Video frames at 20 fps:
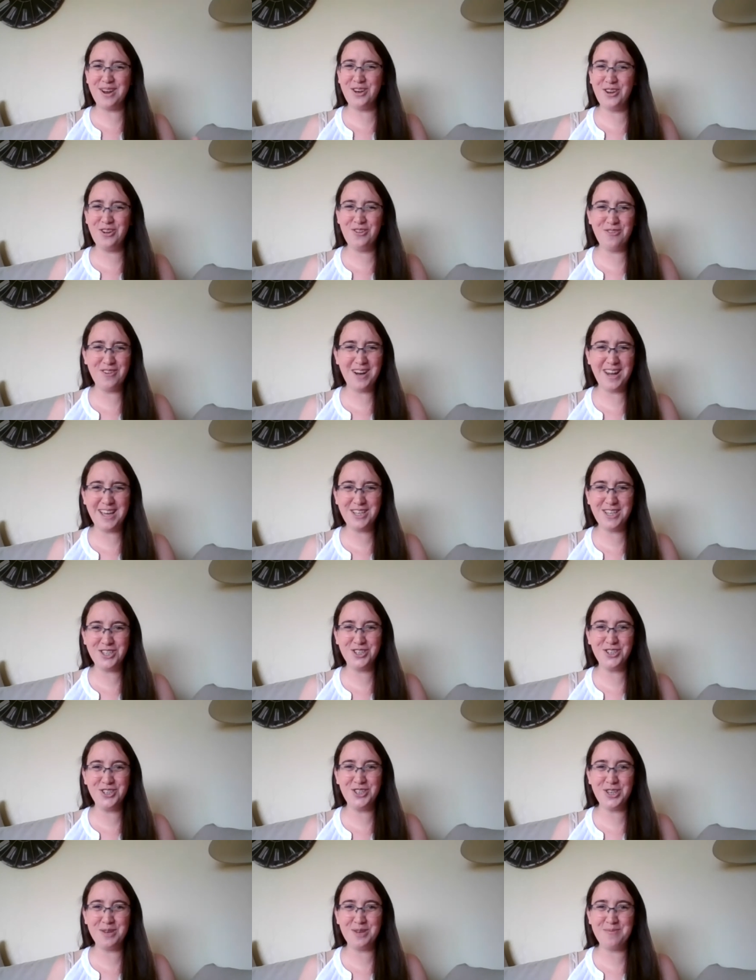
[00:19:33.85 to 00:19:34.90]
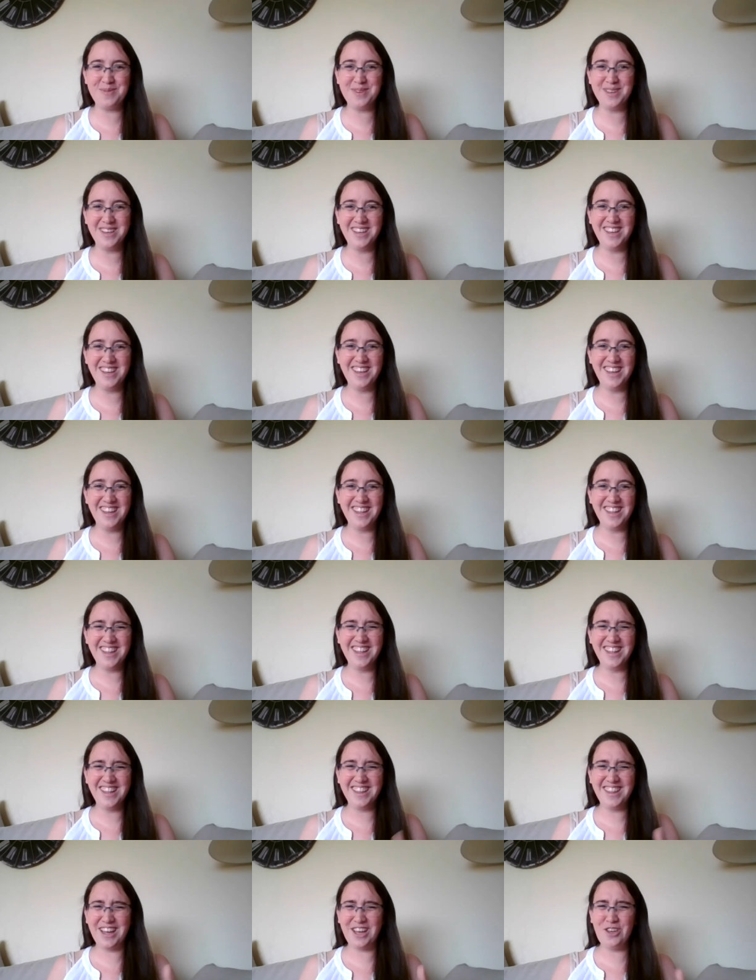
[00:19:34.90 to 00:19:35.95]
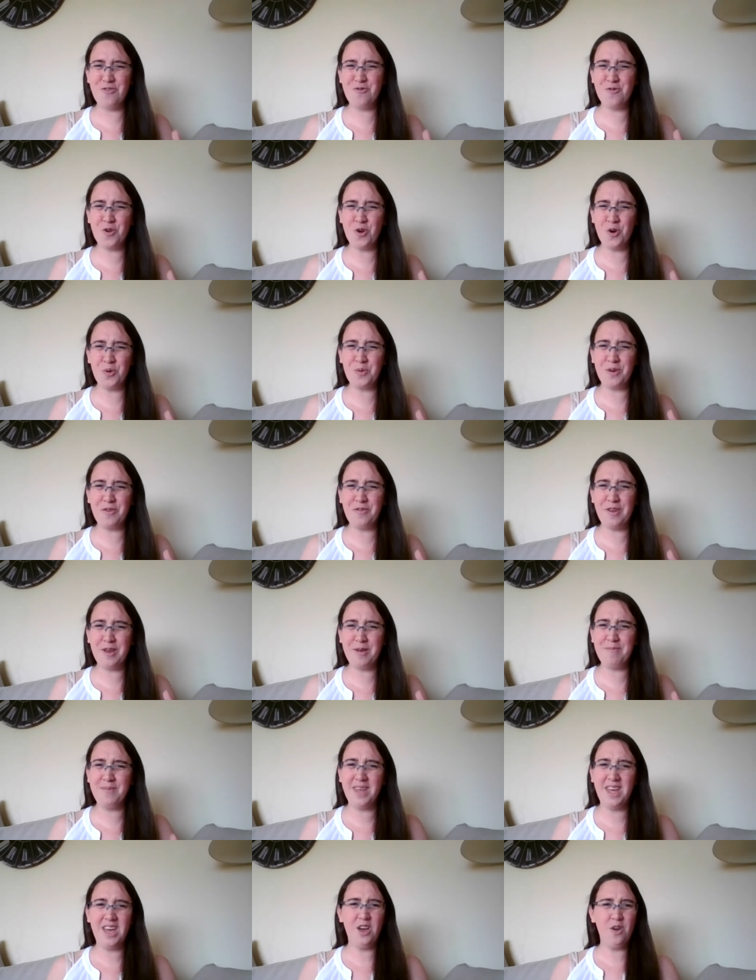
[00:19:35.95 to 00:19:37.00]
new relationship that you've got with him.